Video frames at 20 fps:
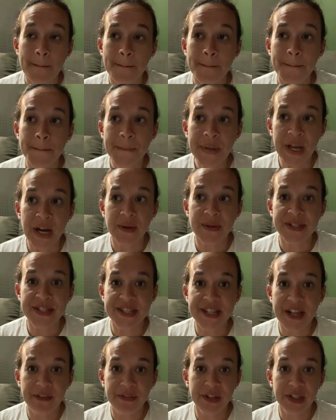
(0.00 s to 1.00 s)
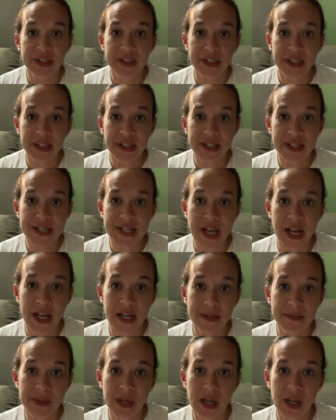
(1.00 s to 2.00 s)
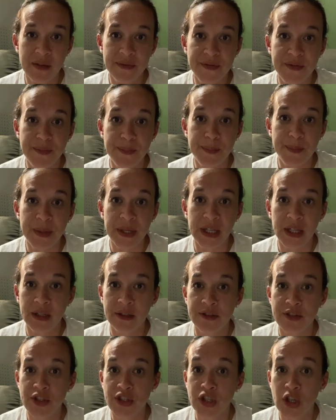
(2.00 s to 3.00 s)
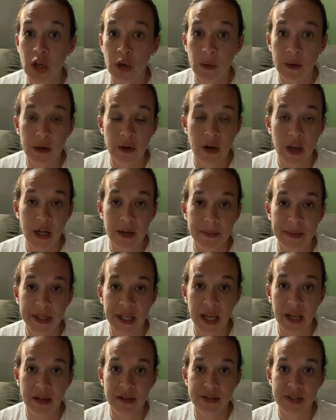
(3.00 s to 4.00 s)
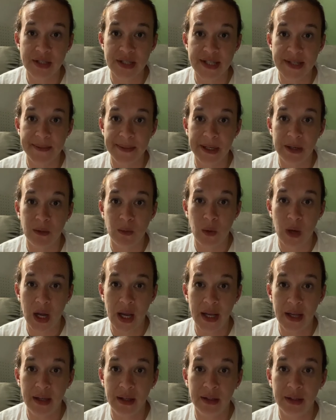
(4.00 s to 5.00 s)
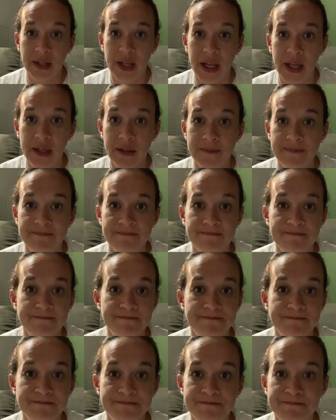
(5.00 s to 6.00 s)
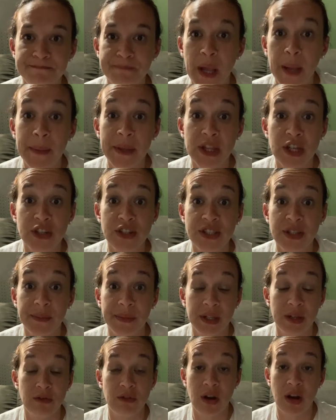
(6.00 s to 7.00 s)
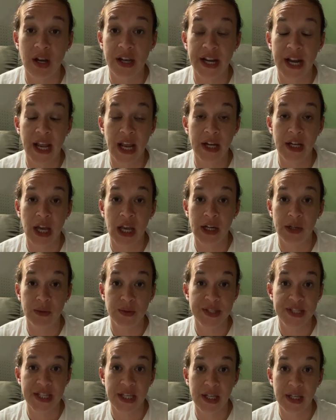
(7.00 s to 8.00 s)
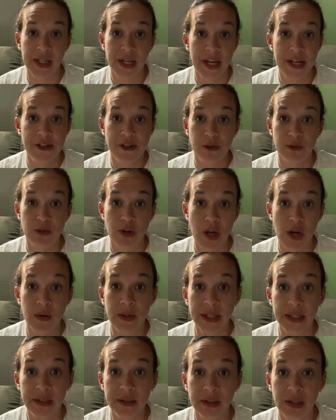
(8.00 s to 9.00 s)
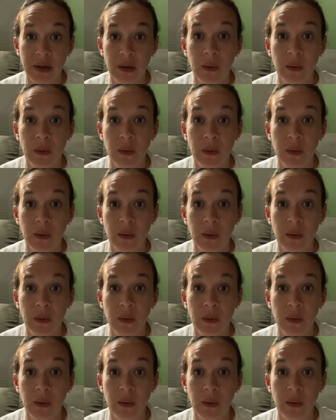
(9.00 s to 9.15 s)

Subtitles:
But I was definitely in a time of being so incredibly anxious about Wyatt. Like, maybe there's something wrong and I don't see it and I don't know it.